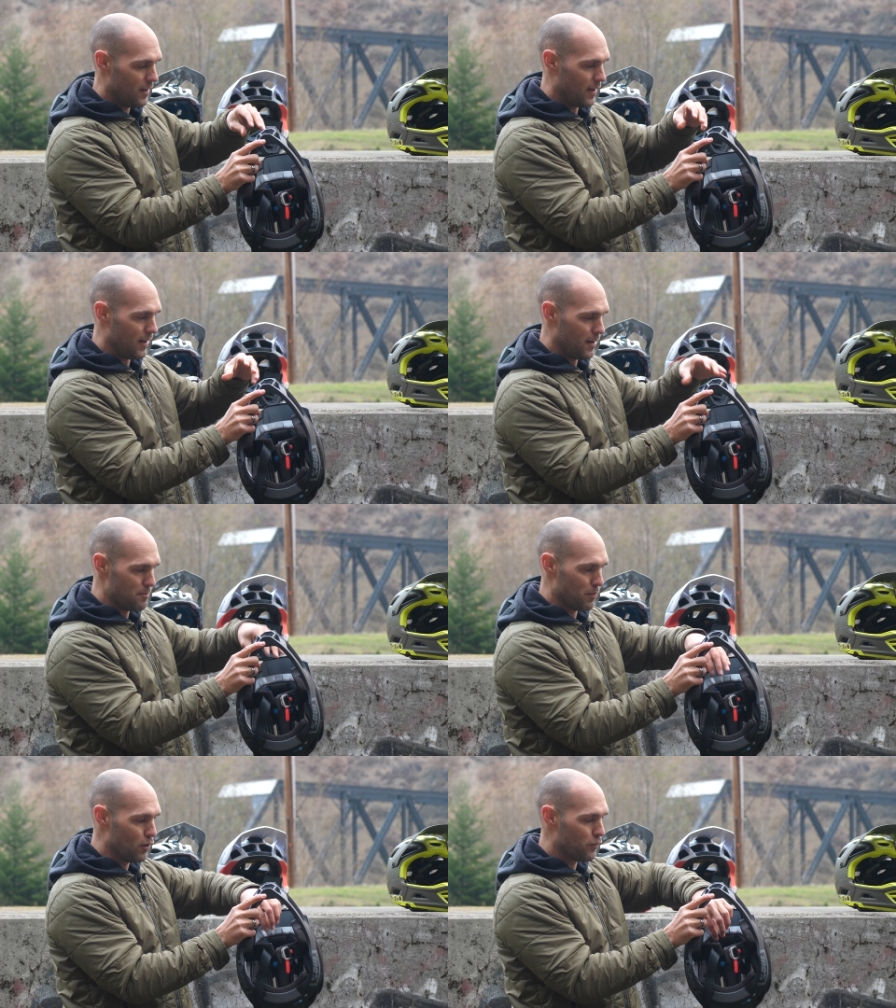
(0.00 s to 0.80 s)
uh,
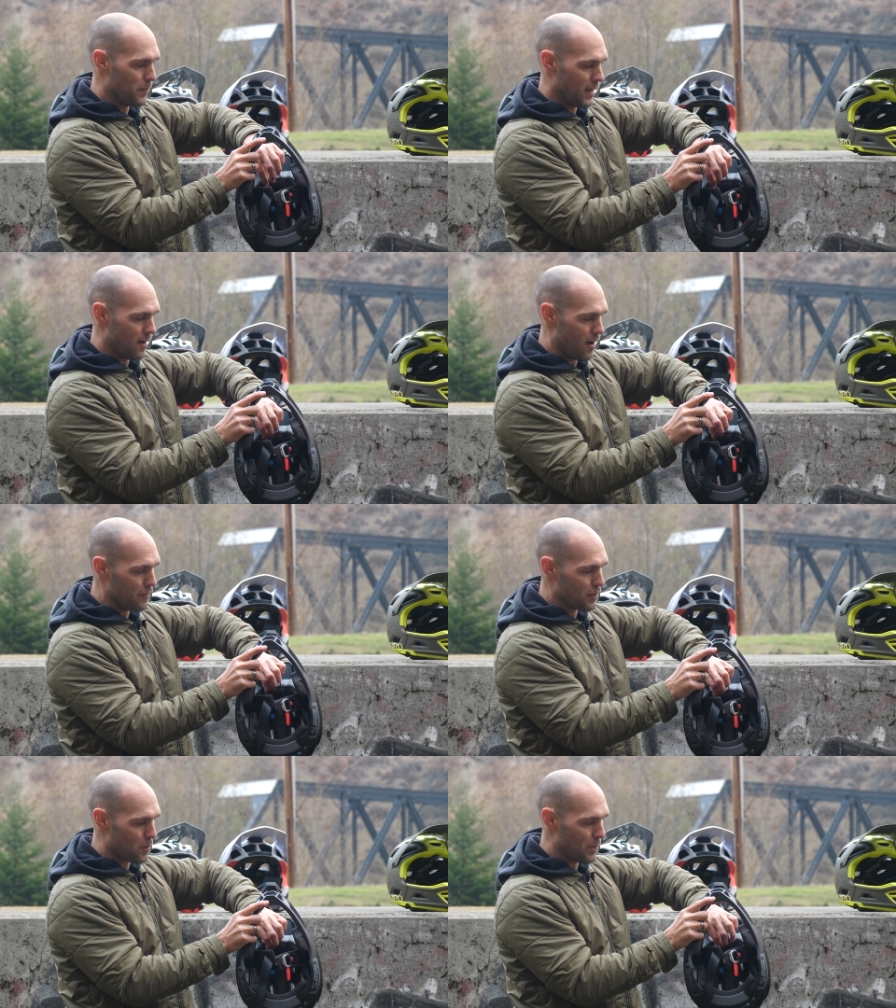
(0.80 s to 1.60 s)
movement
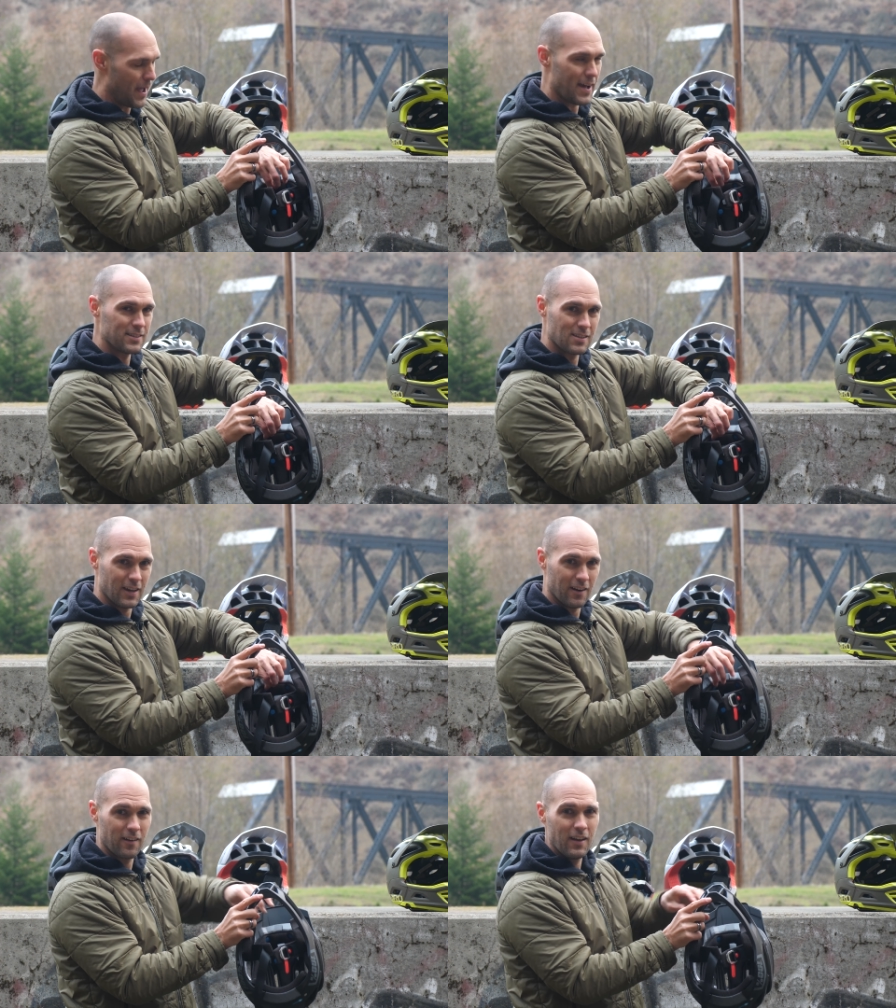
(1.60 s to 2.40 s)
of your pads
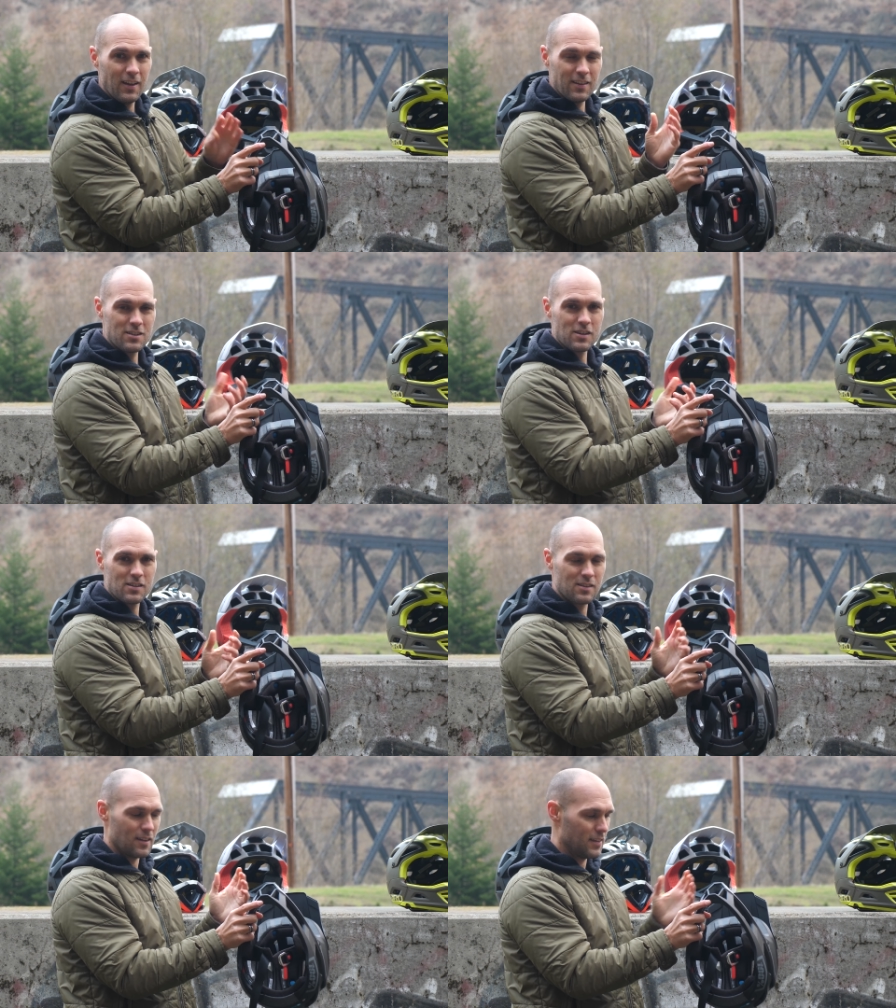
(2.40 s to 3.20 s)
here that
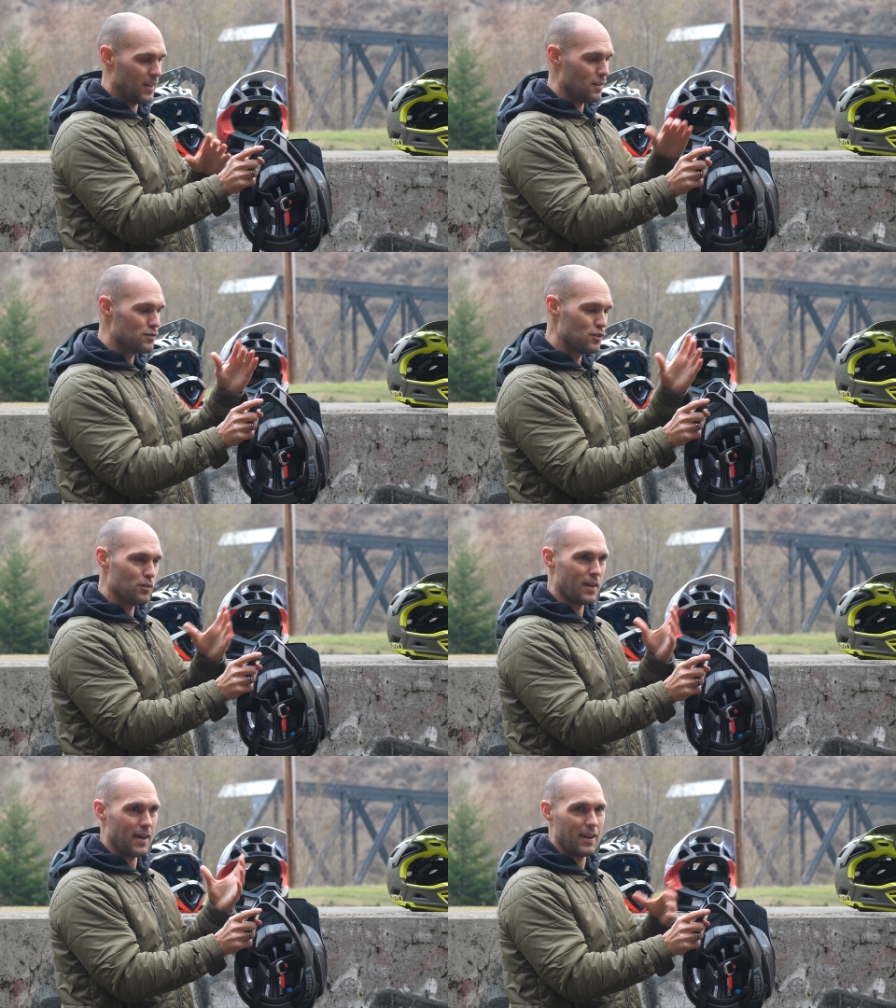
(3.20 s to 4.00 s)
just gives
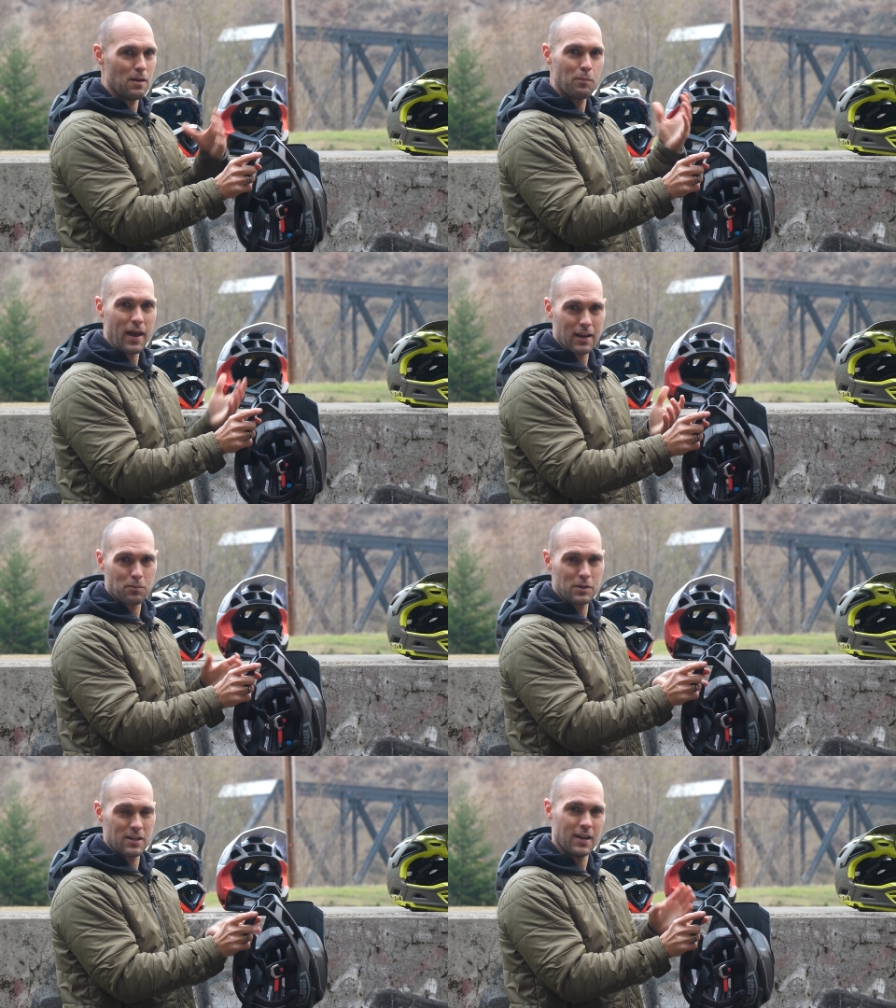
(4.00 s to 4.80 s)
you that
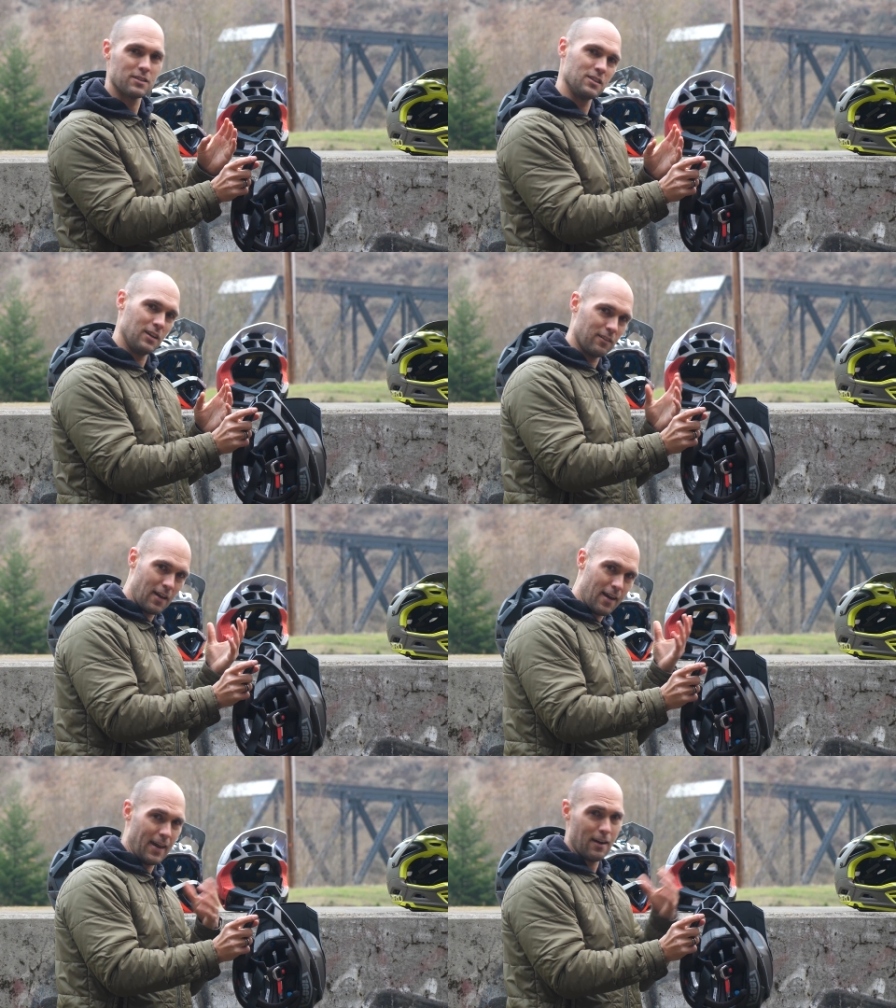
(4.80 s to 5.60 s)
impact protection
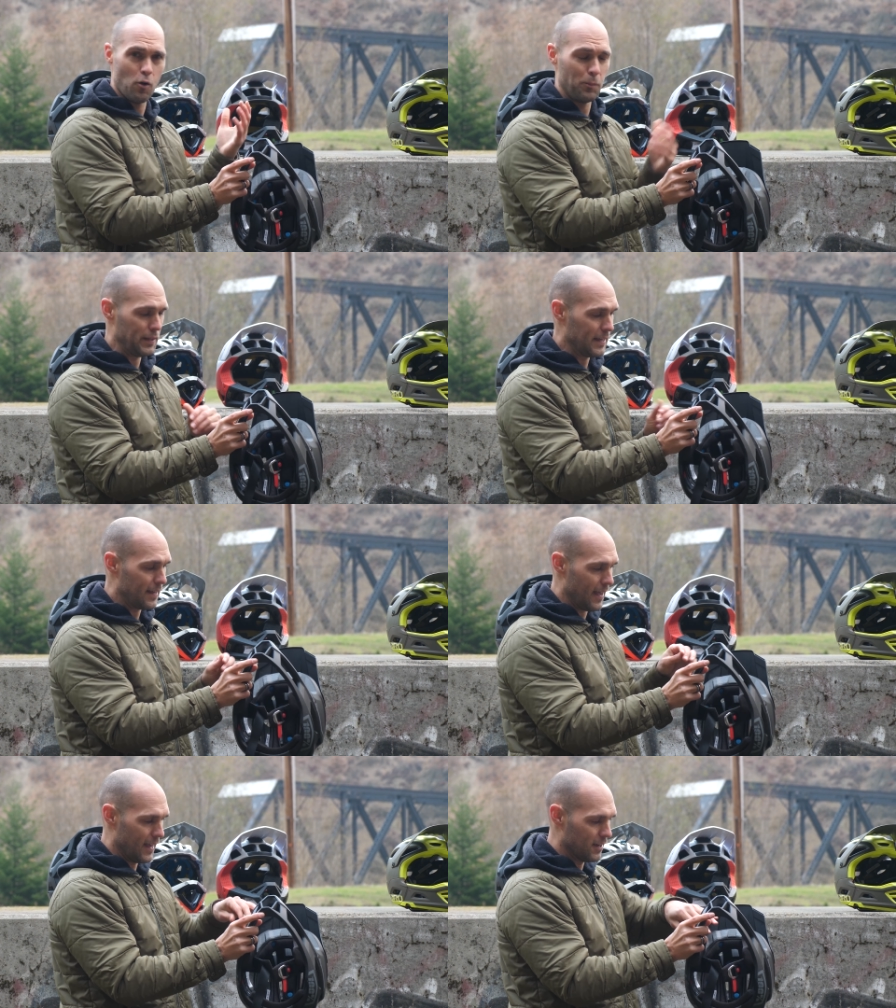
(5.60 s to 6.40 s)
at
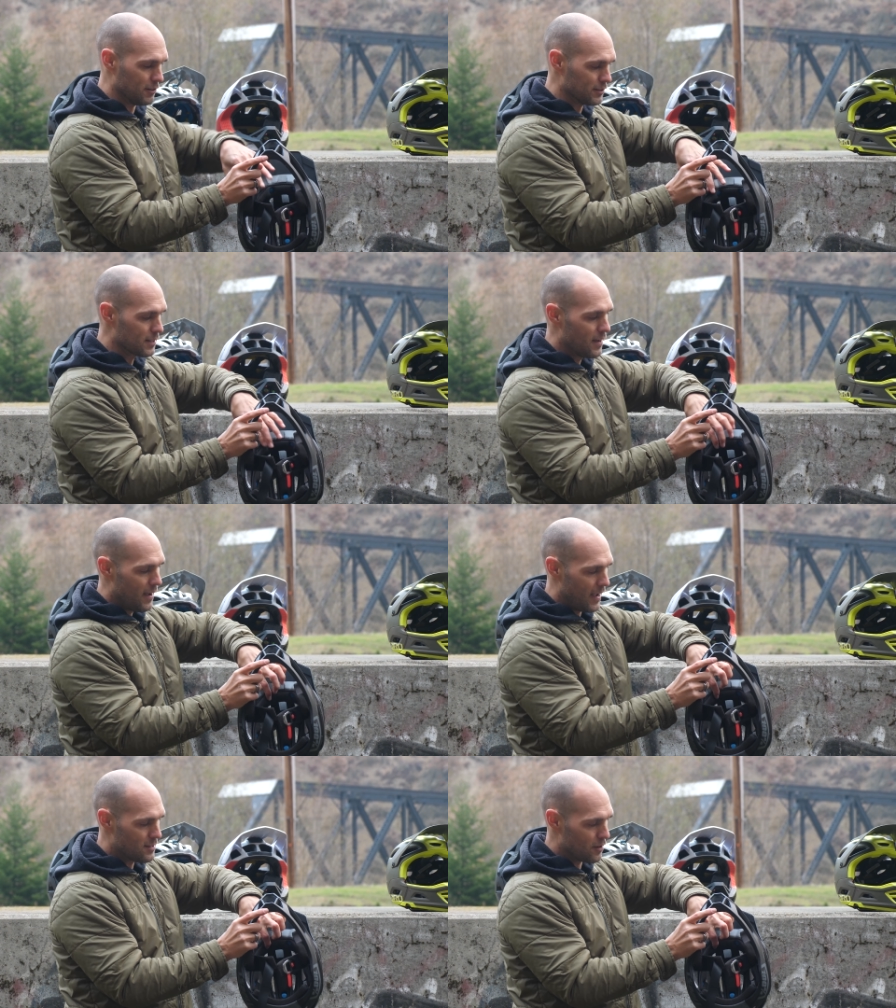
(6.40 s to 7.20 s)
oblique angles.
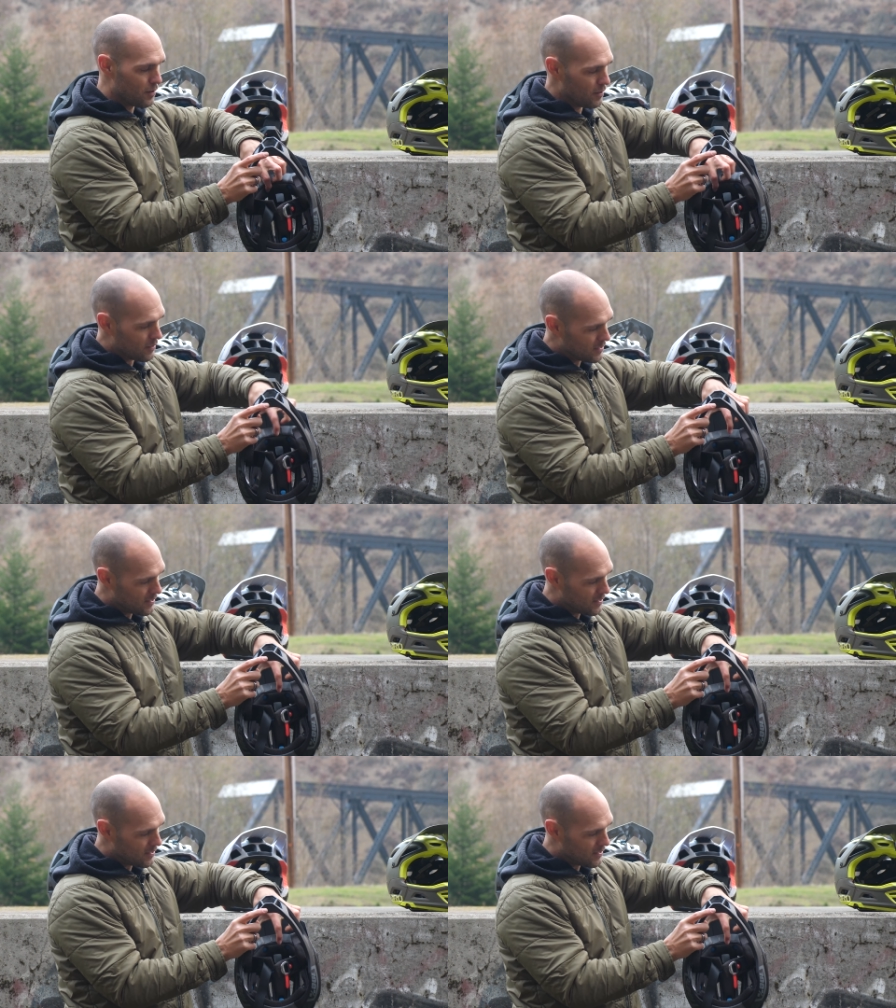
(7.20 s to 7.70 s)
And so you can